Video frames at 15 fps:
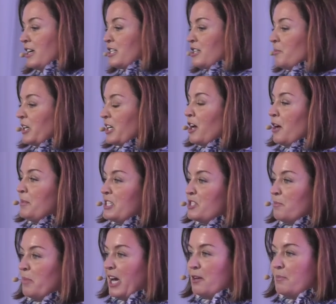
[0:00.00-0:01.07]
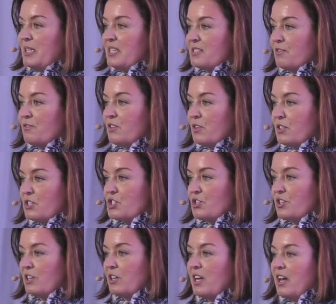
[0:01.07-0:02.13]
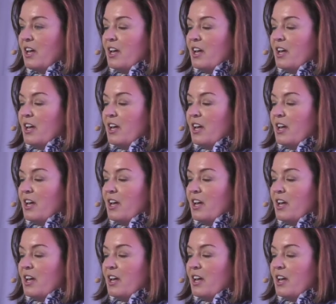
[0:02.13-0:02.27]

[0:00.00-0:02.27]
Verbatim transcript: someone coming to buy a piece of furniture,